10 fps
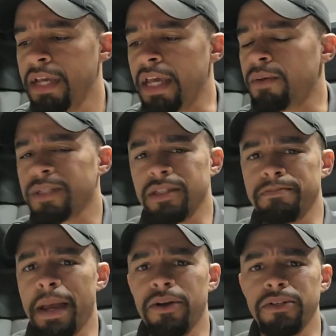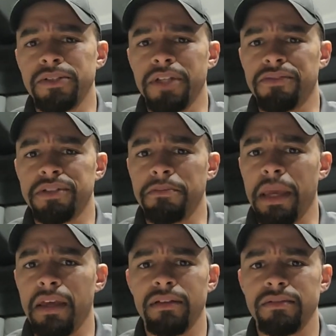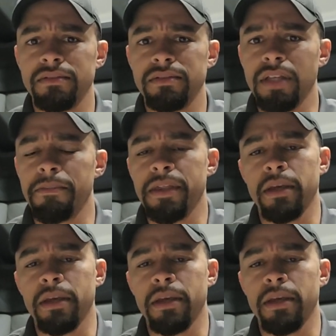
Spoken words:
And it was like this powdered stuff to make something,